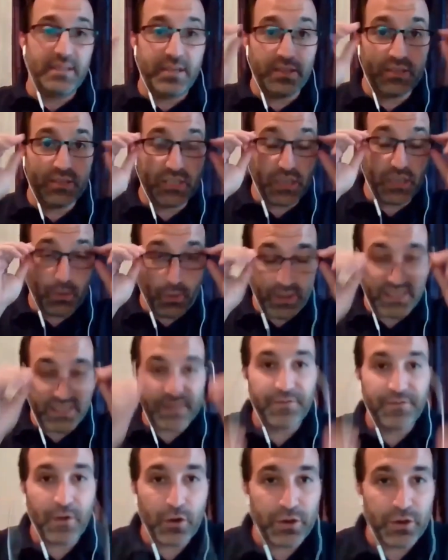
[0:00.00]
do you know what? It's
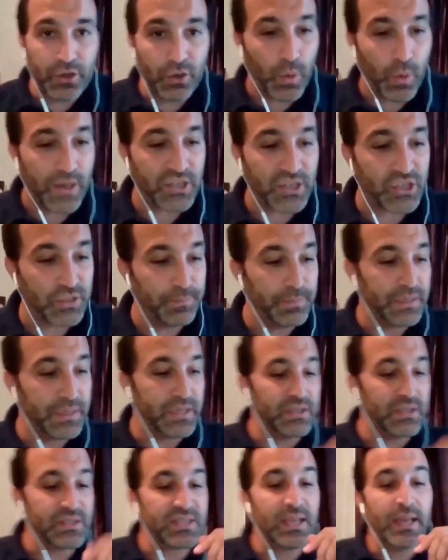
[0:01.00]
a very good question
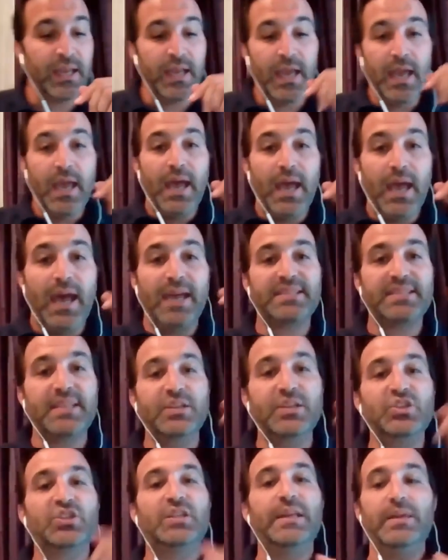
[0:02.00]
because
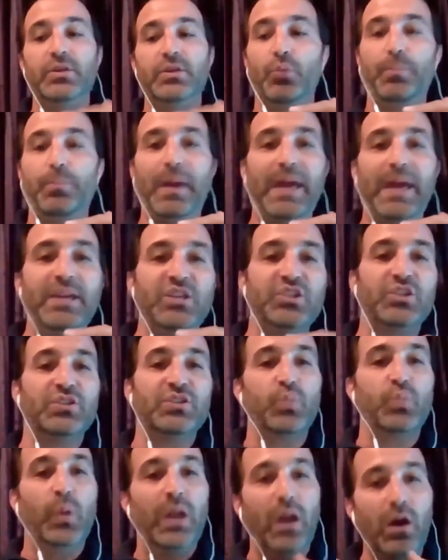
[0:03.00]
essentially your
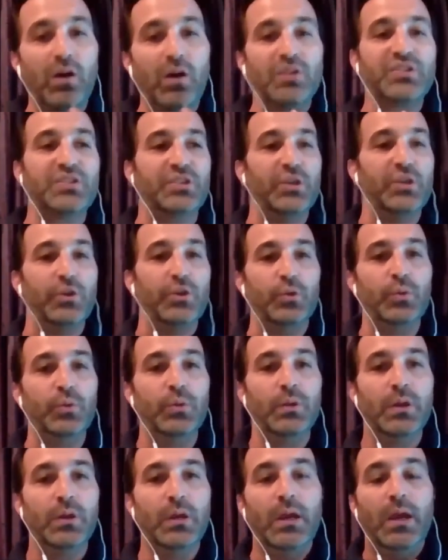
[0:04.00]
patients will ask you
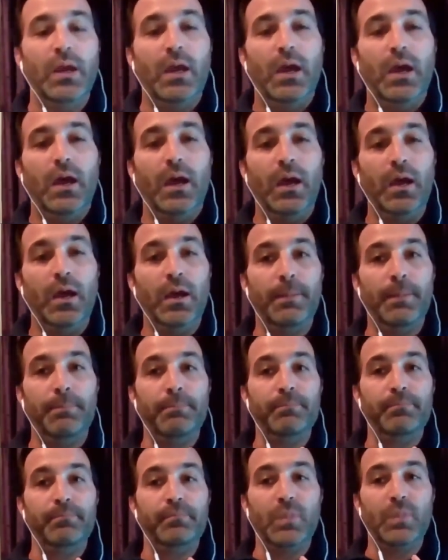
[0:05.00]

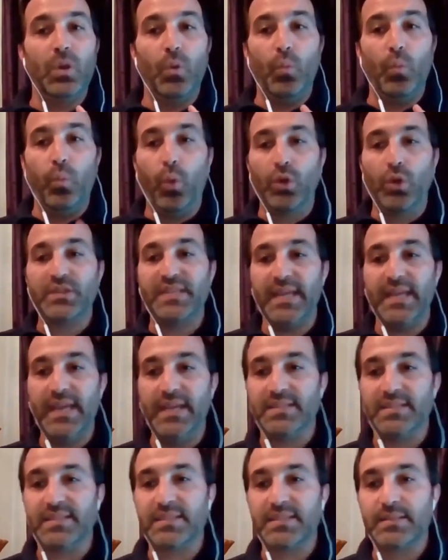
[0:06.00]
um, what it
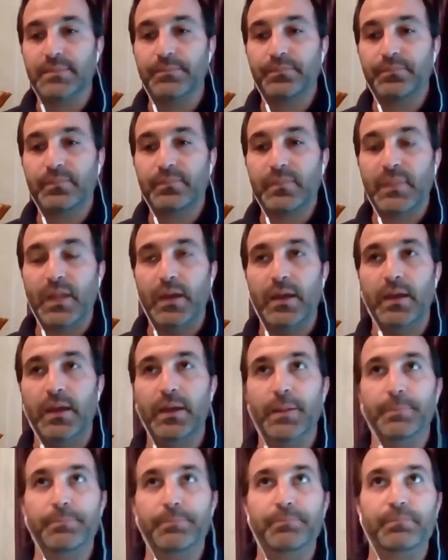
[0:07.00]
is
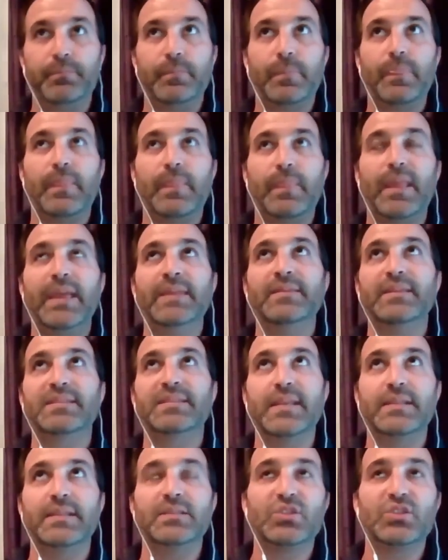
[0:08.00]
um, in the
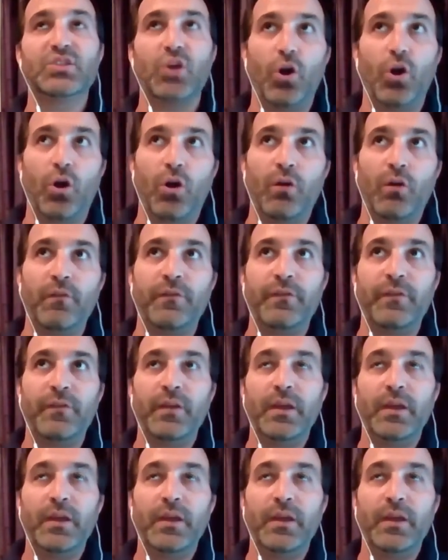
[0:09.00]
sense of